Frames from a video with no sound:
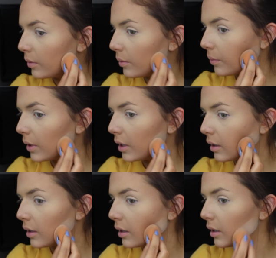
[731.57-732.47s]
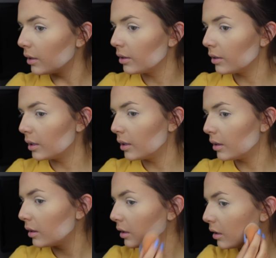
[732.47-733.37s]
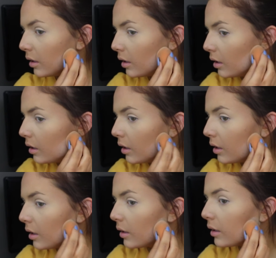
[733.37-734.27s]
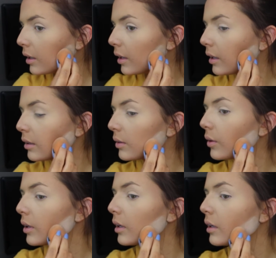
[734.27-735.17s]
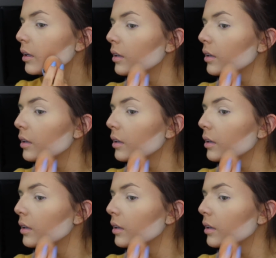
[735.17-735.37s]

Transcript: running that underneath the contour.